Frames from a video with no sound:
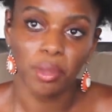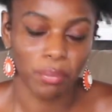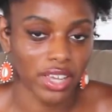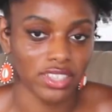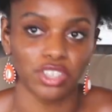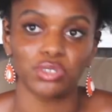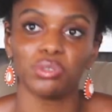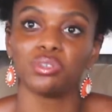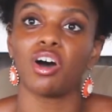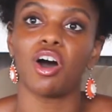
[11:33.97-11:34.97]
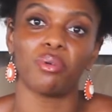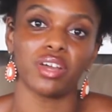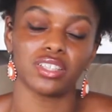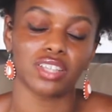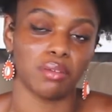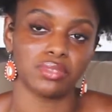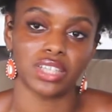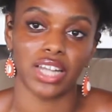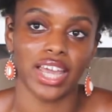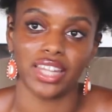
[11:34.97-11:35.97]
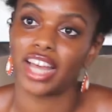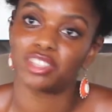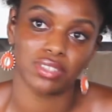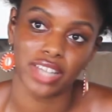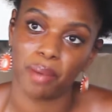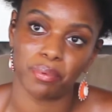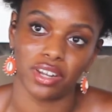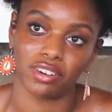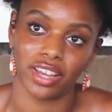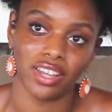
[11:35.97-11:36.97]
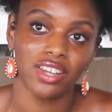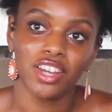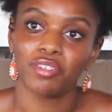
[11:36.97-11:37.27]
because the truth always comes to light, and that's what's happening, right?